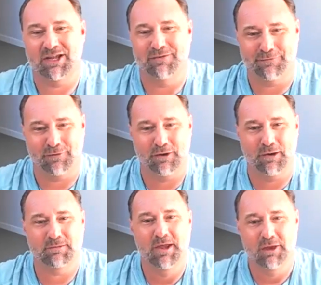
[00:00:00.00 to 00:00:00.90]
confirmed
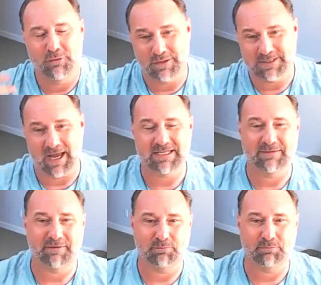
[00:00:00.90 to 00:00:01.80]
through the
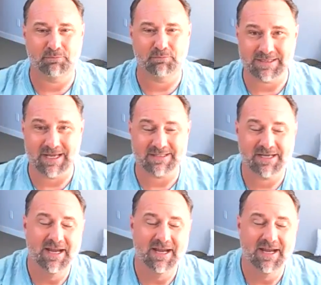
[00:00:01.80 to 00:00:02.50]
scientific process.